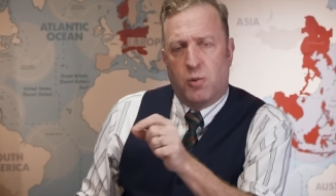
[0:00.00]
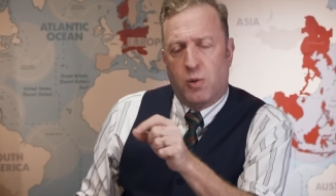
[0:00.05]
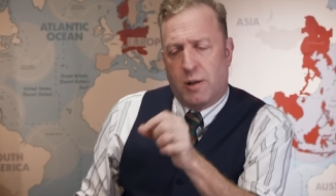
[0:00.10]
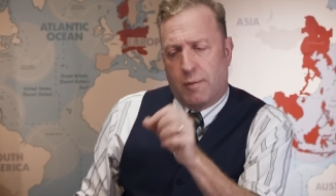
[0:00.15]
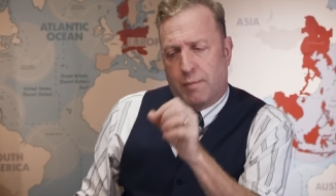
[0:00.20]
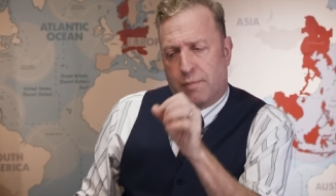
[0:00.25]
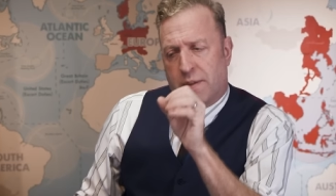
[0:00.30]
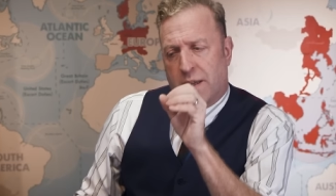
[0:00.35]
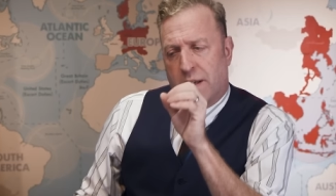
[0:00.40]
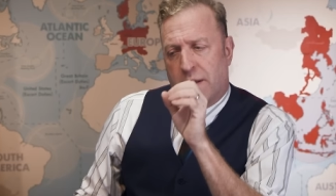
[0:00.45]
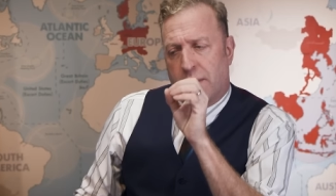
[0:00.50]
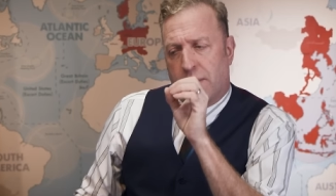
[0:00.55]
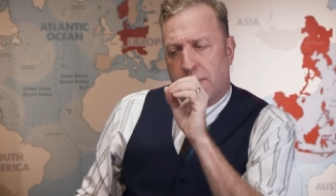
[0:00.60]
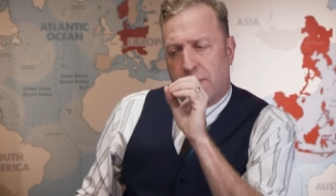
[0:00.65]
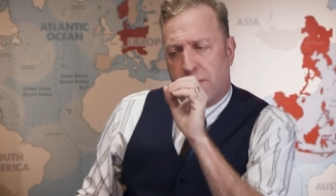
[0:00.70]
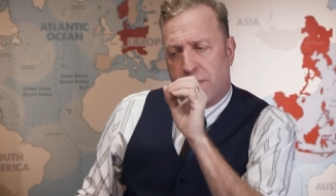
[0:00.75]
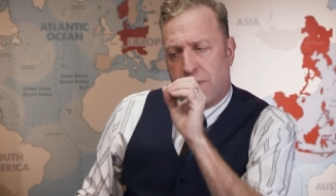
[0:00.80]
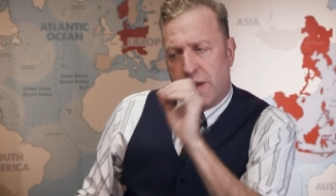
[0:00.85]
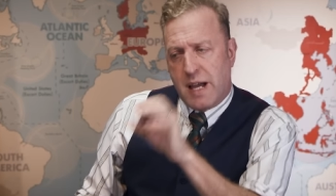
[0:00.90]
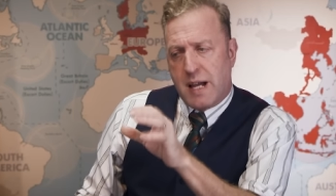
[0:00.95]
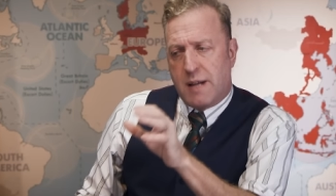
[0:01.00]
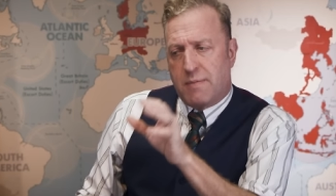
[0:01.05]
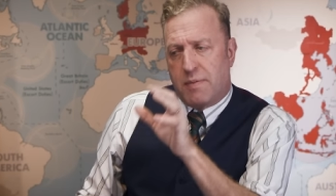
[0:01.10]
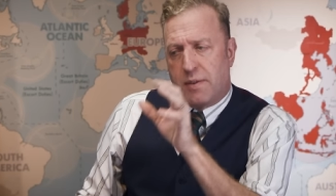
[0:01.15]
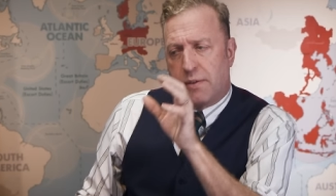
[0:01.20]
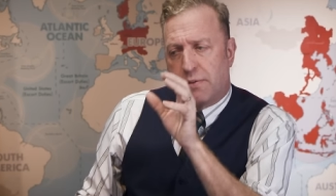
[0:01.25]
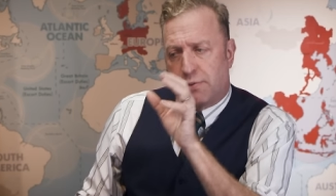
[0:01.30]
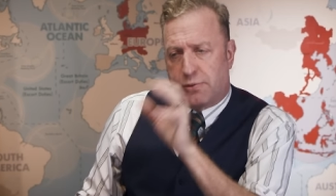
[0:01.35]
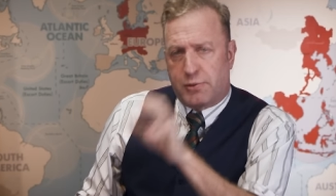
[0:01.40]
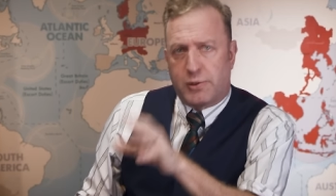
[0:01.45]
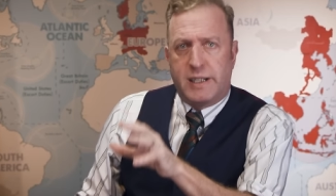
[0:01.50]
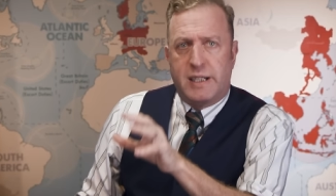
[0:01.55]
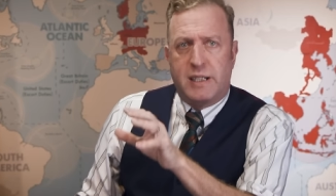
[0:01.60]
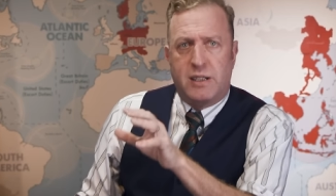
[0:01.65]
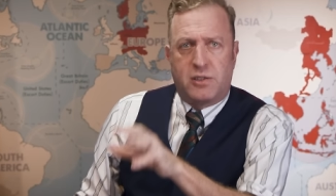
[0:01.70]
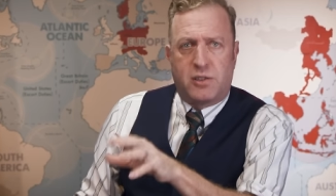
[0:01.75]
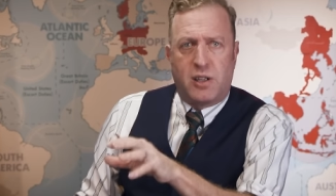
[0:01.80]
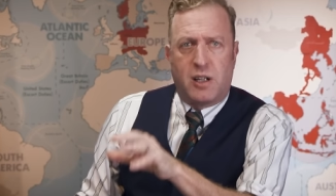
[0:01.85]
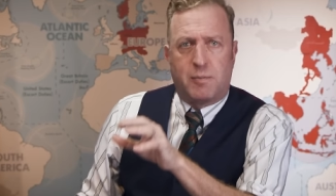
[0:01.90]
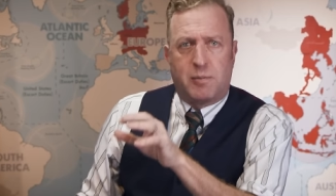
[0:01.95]
Well, that
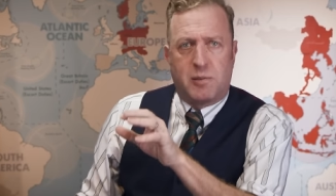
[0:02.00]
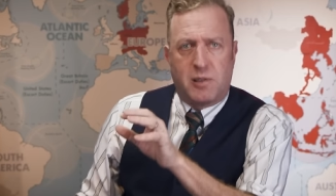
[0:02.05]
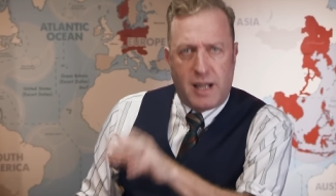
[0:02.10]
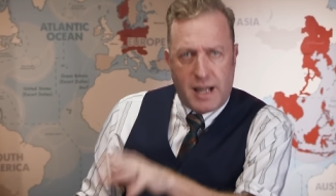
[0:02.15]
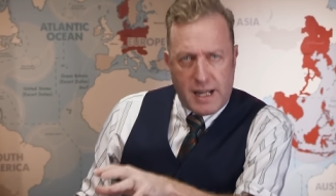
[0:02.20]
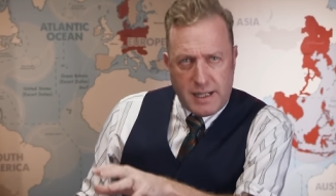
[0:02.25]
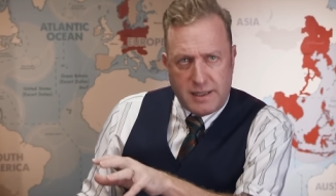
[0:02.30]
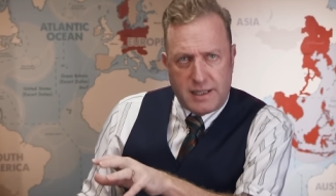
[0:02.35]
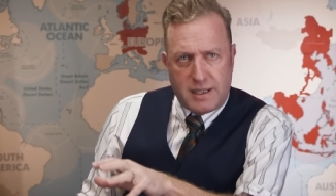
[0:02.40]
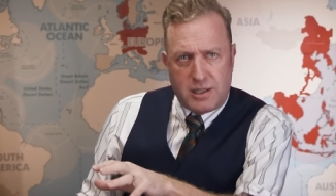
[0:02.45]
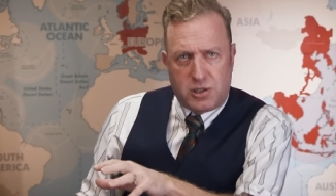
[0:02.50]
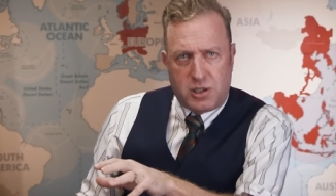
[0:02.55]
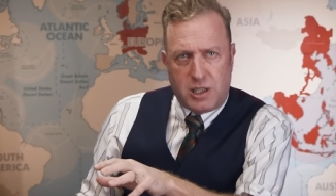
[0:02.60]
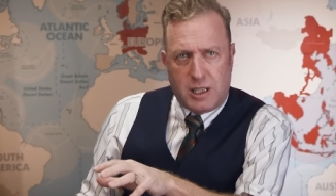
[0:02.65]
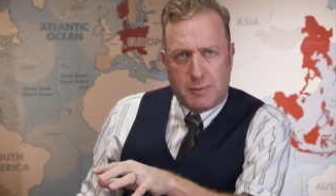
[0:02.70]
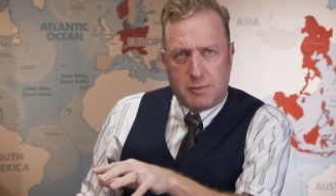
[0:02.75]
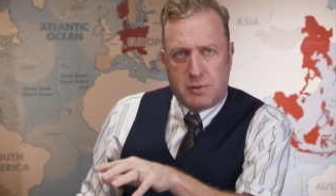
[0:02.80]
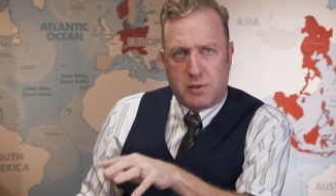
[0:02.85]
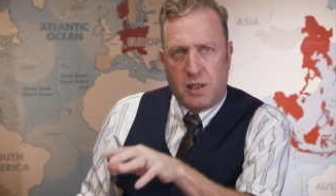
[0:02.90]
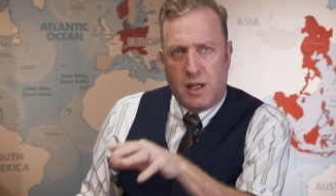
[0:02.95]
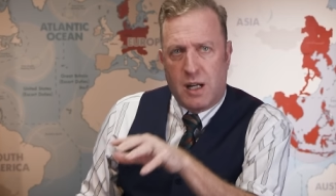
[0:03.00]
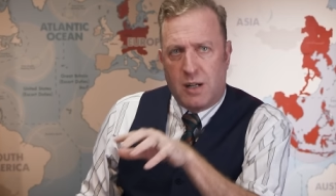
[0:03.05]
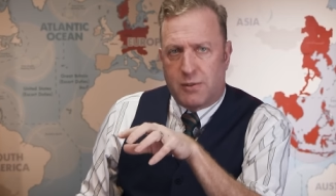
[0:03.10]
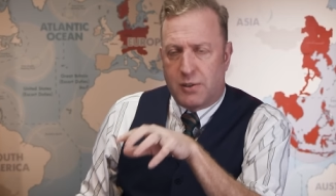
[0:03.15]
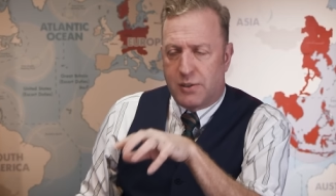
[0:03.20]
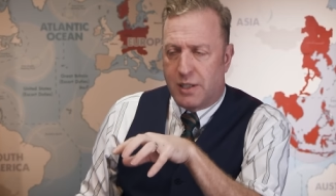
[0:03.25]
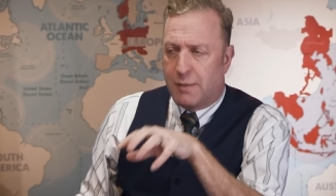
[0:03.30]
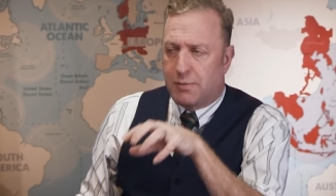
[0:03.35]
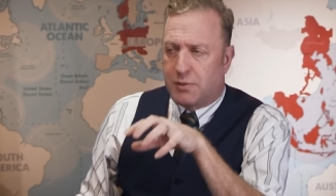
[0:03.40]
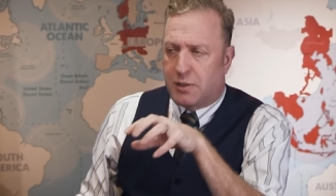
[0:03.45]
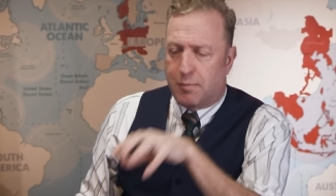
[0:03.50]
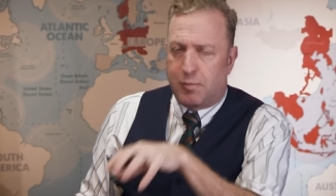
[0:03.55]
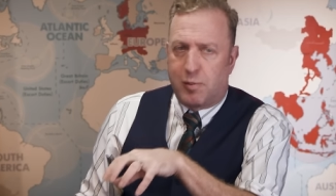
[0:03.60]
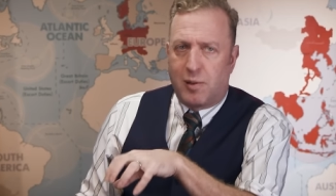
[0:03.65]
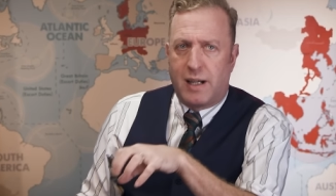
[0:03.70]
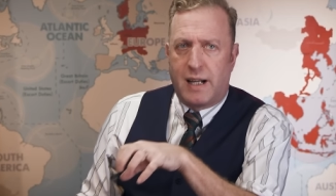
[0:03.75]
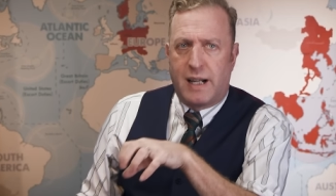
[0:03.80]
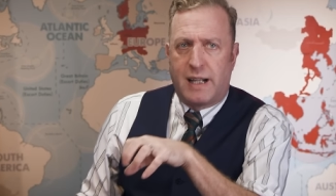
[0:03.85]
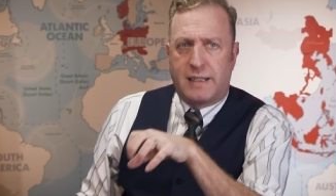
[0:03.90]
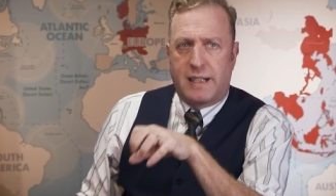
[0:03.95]
frees up landing ships for them to
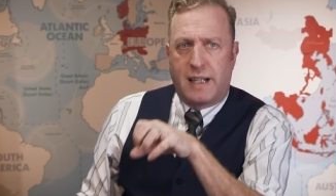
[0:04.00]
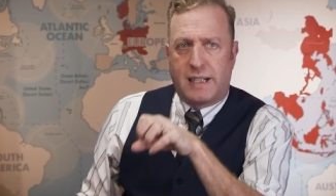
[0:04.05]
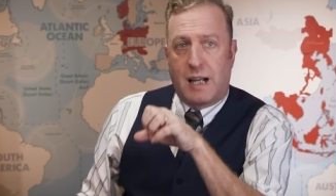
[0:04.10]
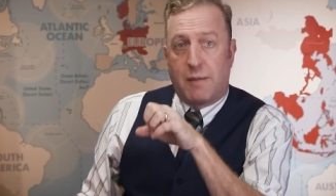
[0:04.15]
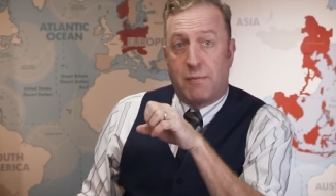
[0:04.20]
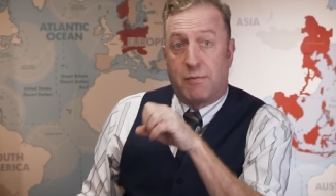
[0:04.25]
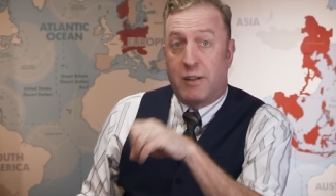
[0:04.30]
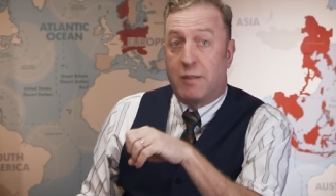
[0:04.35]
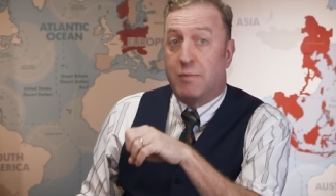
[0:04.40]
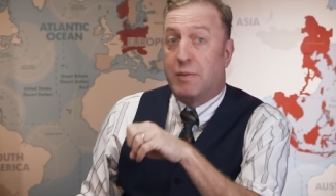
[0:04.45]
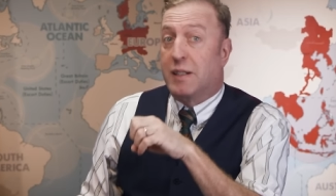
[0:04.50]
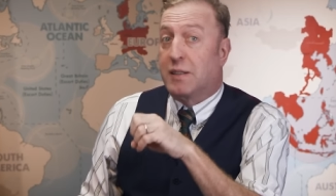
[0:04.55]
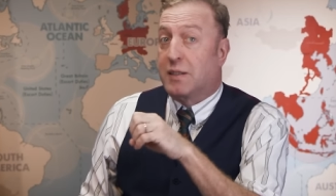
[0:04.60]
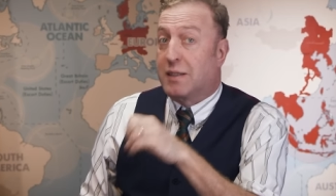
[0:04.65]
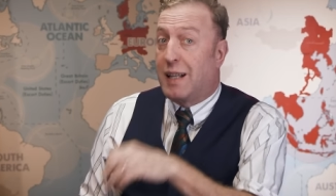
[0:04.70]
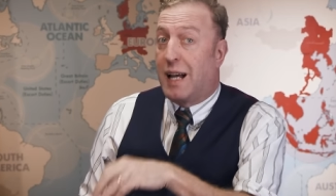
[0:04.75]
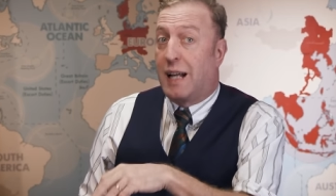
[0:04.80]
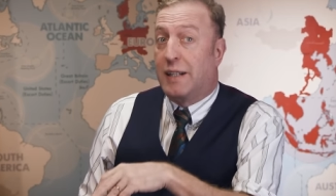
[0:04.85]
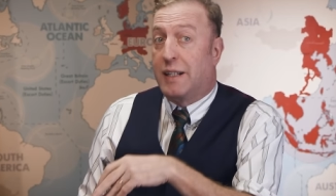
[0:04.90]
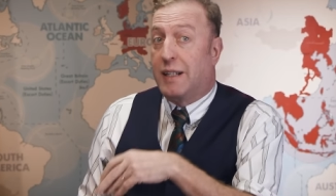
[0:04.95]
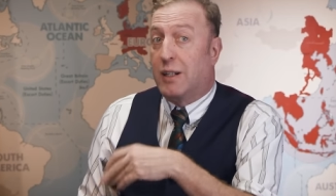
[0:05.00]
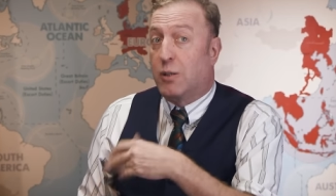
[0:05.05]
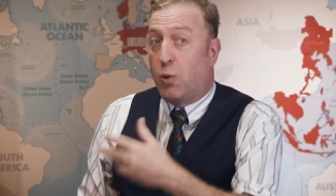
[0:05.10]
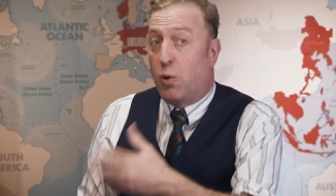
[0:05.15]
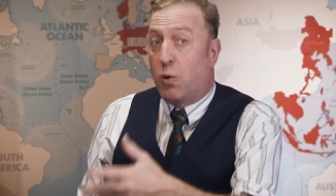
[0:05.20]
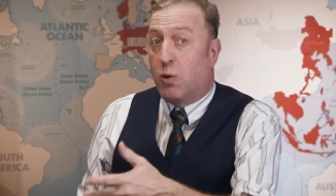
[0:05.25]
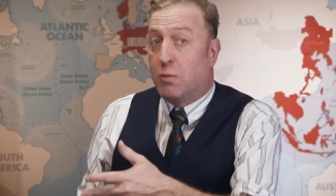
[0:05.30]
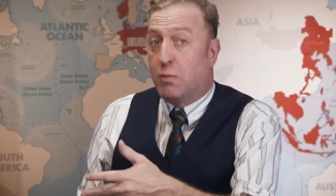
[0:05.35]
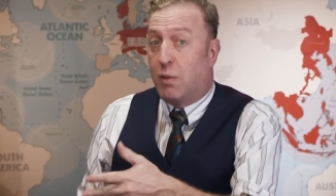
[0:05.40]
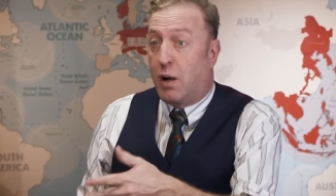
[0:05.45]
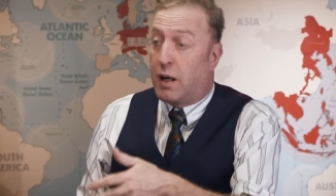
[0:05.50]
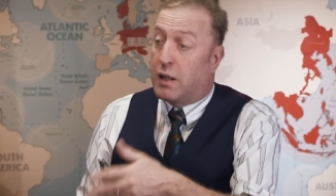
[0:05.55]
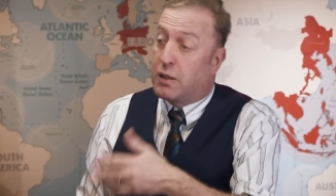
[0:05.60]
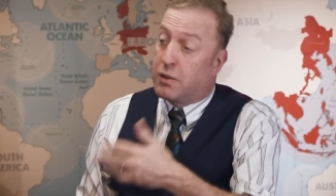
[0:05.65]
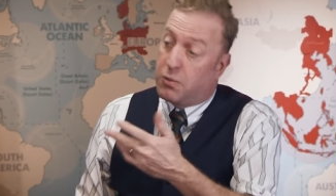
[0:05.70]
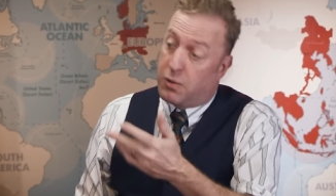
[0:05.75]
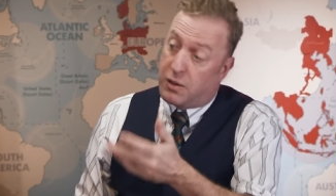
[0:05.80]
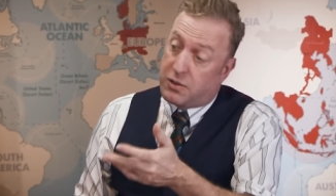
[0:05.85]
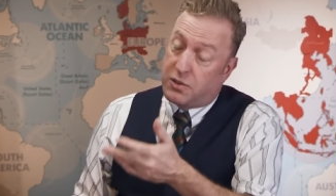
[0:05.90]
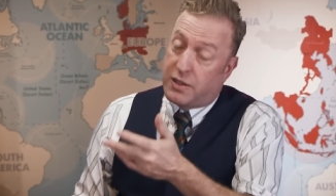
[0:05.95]
plan an amphibious landing at
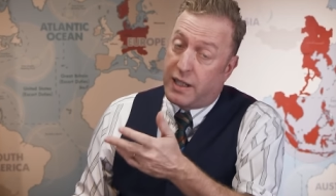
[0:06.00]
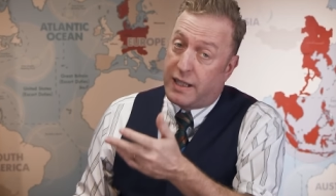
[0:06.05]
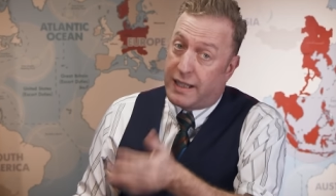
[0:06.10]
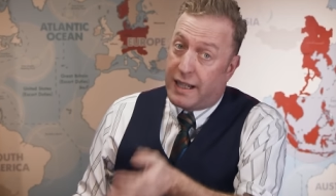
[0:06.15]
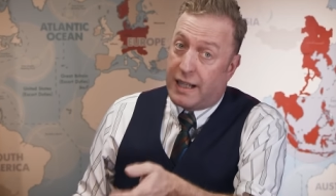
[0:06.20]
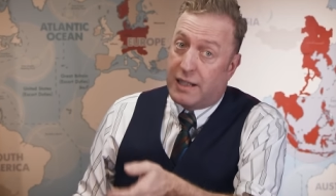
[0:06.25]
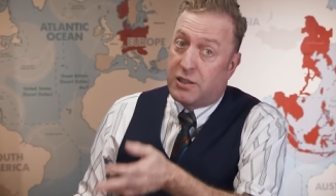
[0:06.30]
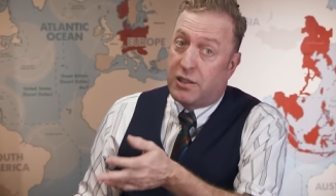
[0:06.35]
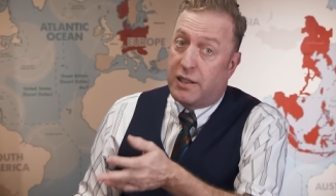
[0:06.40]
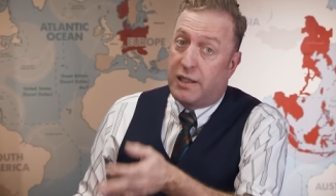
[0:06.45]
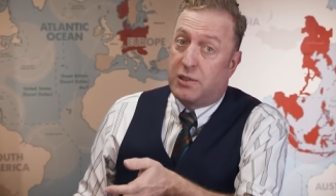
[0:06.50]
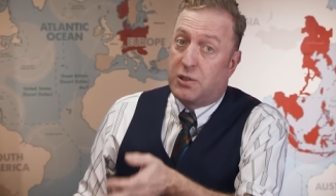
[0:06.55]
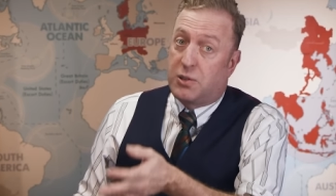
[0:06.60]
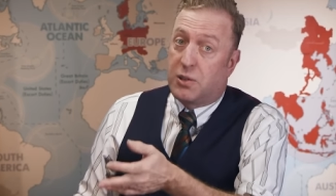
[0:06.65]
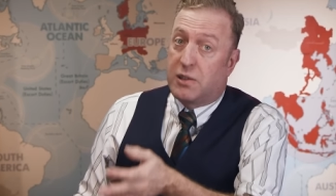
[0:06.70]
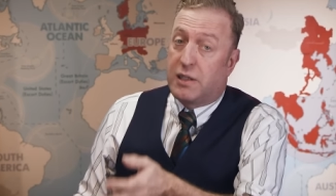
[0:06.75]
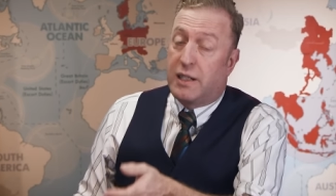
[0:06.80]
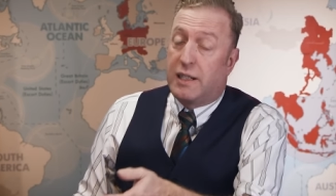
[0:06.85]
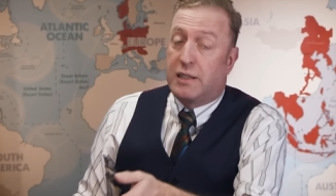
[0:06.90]
Ormoc once they get to eastern